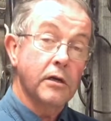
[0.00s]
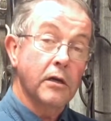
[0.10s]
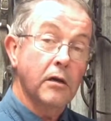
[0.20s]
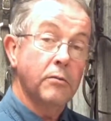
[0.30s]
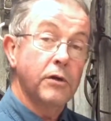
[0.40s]
a
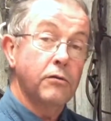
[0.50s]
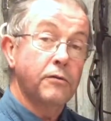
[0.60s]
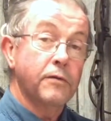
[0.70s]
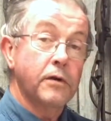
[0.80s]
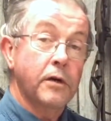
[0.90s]
little bit
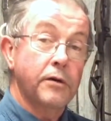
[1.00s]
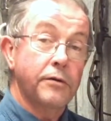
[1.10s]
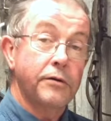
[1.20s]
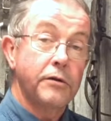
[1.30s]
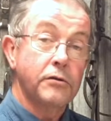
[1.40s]
over
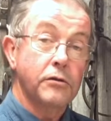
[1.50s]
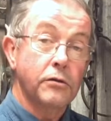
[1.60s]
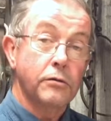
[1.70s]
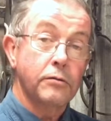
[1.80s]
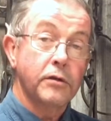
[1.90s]
100 years ago.